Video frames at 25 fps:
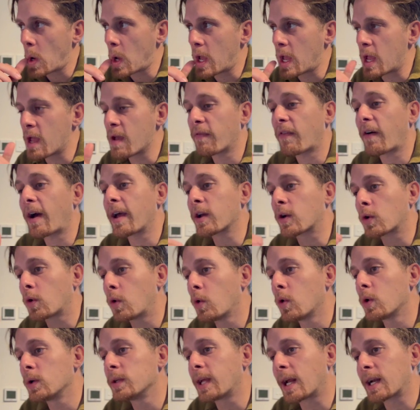If I
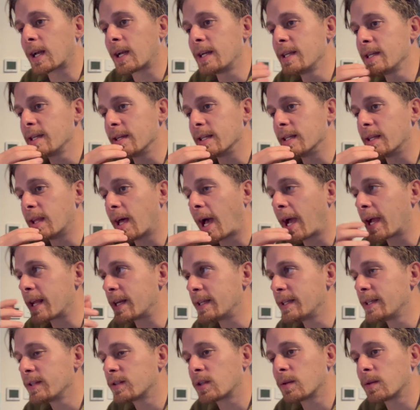call that lead, I need